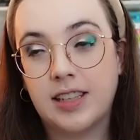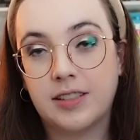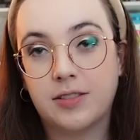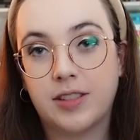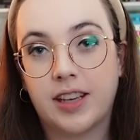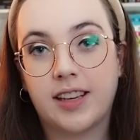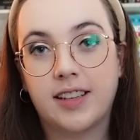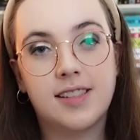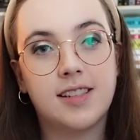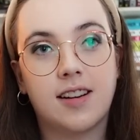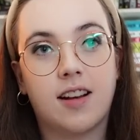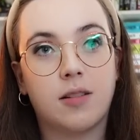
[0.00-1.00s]
dental day,
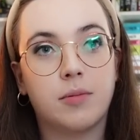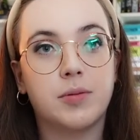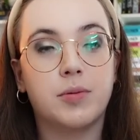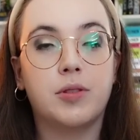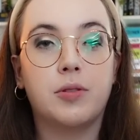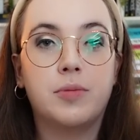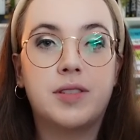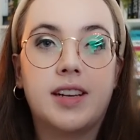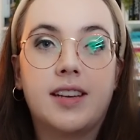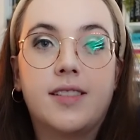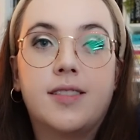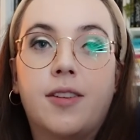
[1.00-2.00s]
synonymous with
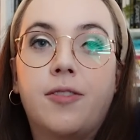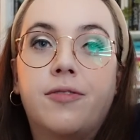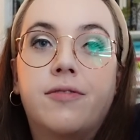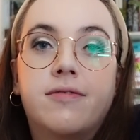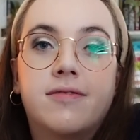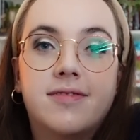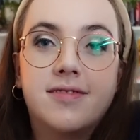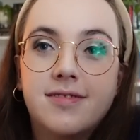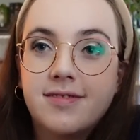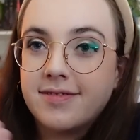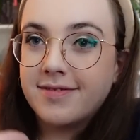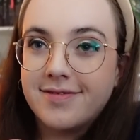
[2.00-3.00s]
doomsday. So
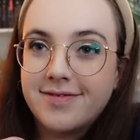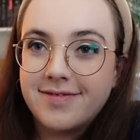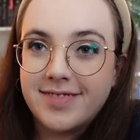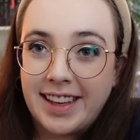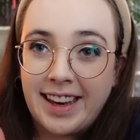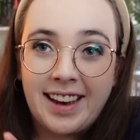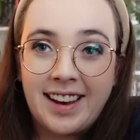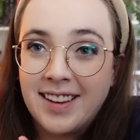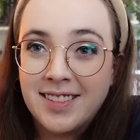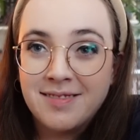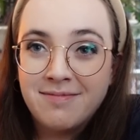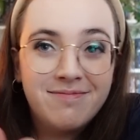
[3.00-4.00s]
yeah,
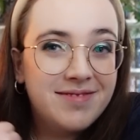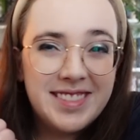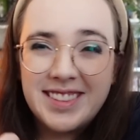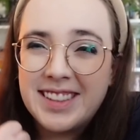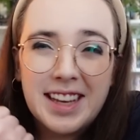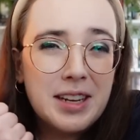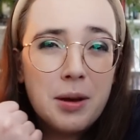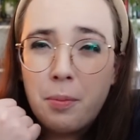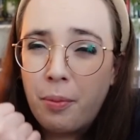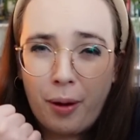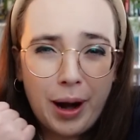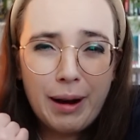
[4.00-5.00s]
send up
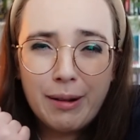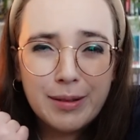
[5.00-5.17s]
prayer.